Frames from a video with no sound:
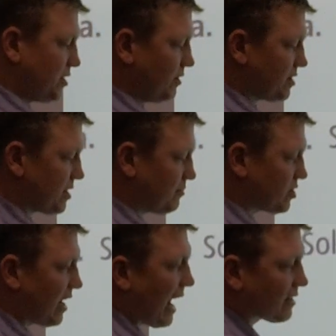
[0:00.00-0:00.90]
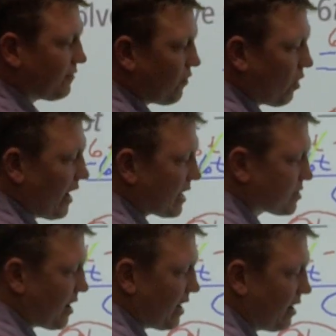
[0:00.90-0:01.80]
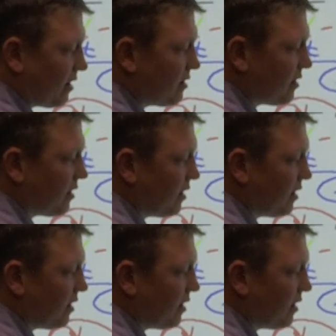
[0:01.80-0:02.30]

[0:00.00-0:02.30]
to subtract 4x right here.